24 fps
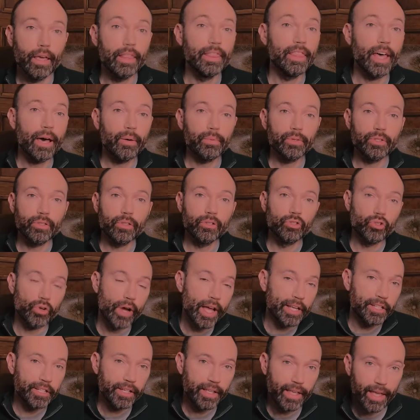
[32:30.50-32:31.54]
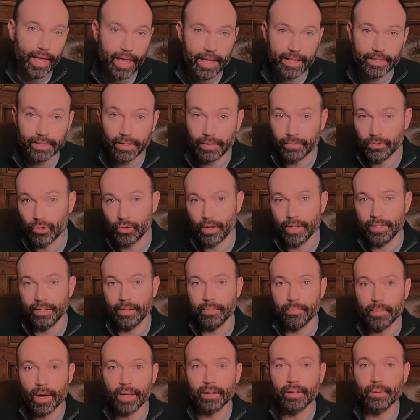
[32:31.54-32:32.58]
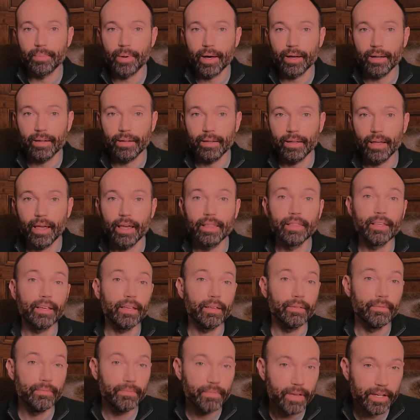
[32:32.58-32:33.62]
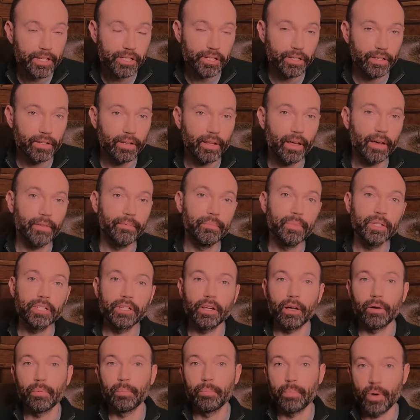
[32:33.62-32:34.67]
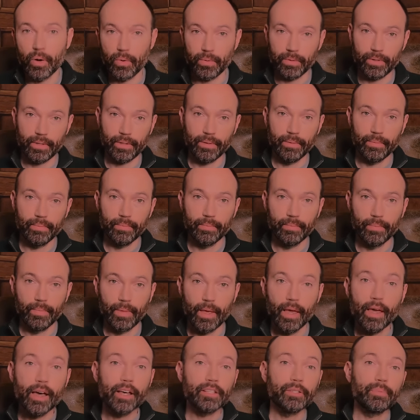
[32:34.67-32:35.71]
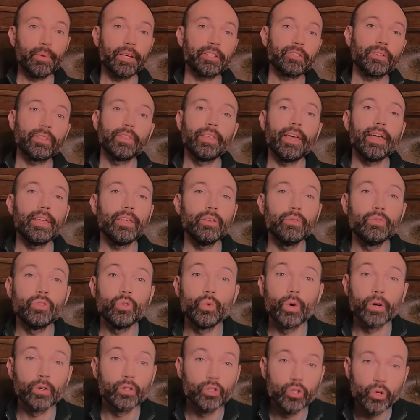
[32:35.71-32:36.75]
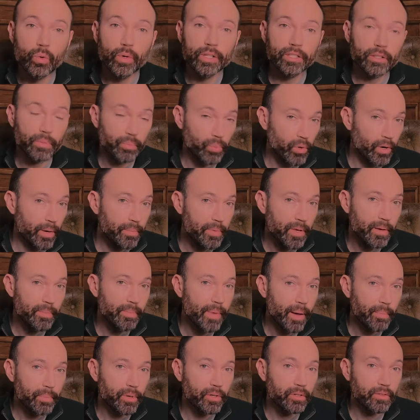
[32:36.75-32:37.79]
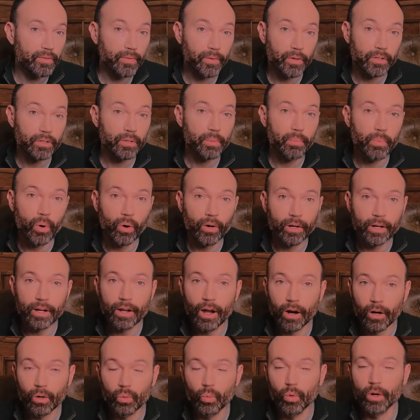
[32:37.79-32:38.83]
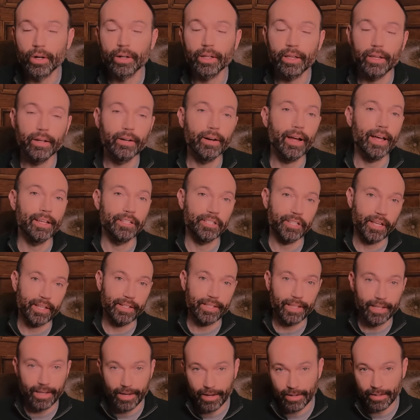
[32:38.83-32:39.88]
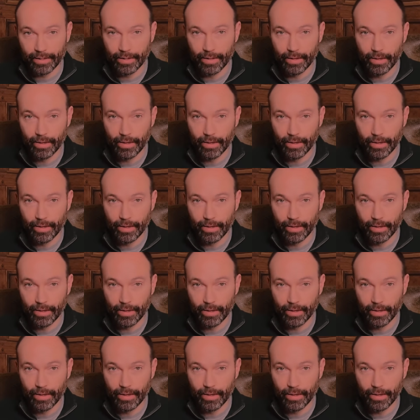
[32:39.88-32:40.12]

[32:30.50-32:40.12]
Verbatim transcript: And that was the tragic case of Tracy Mondabaugh and the conviction of Michelle Boat. A special thank you to our newest premium members for supporting our work here at JTL